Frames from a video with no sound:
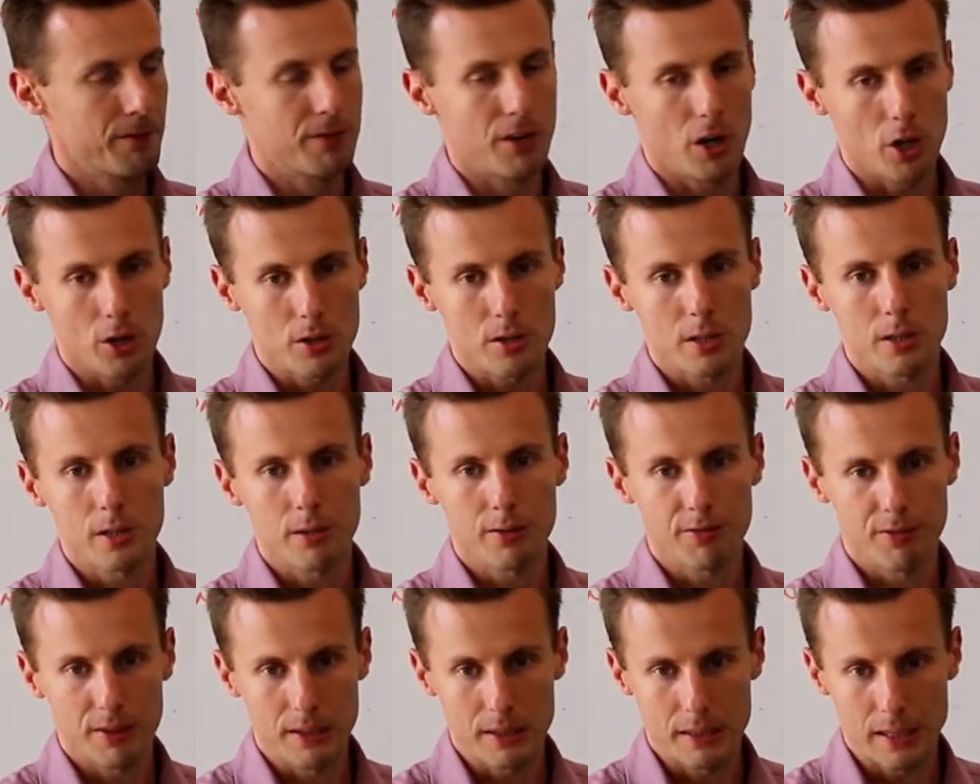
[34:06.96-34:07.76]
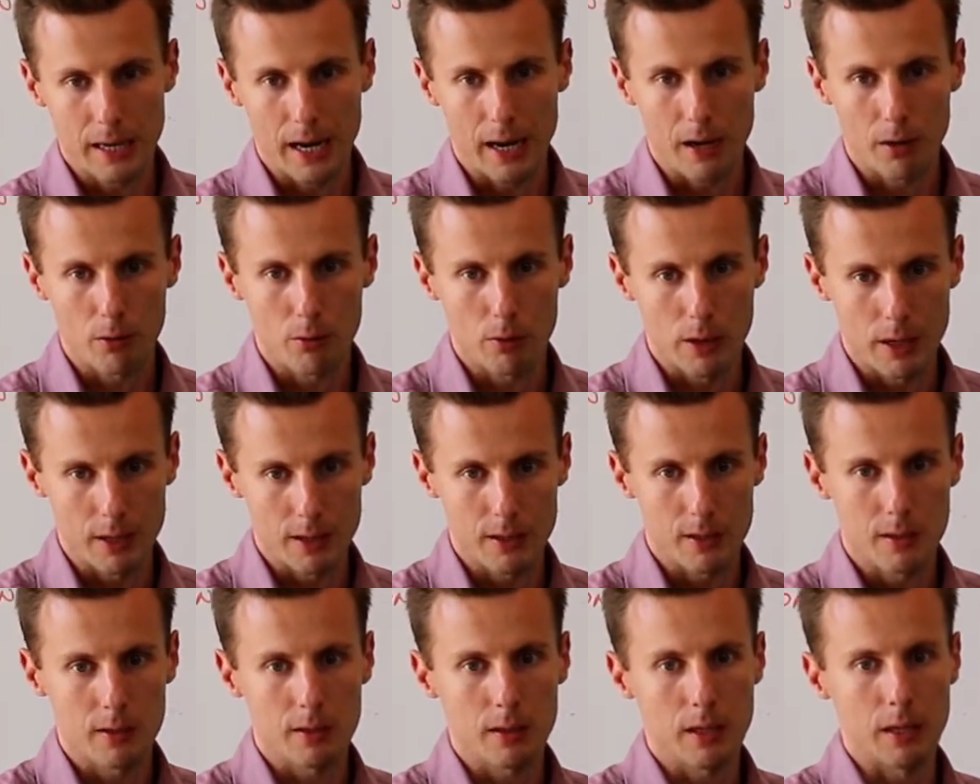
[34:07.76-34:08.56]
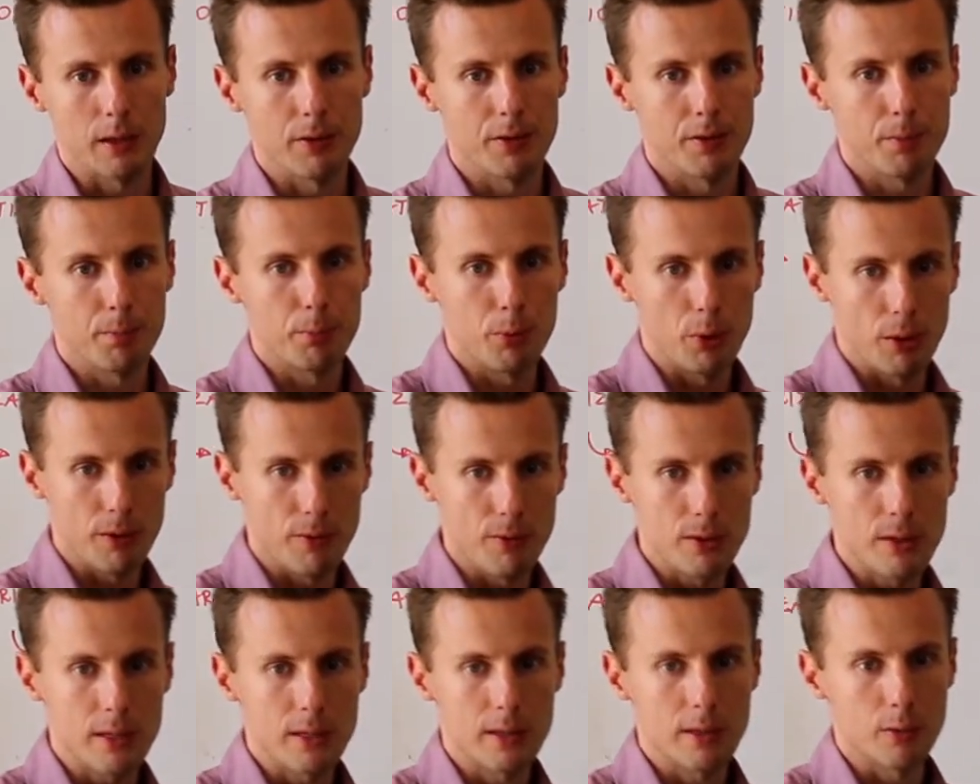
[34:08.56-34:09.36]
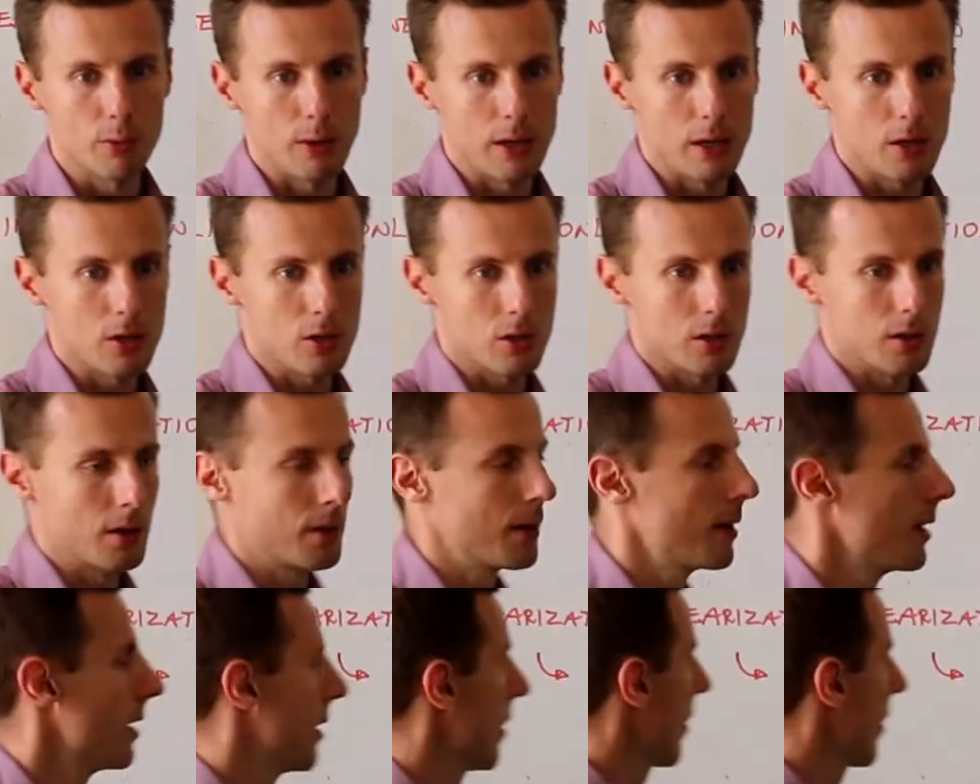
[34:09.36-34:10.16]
velocity field calculated in the previous iteration.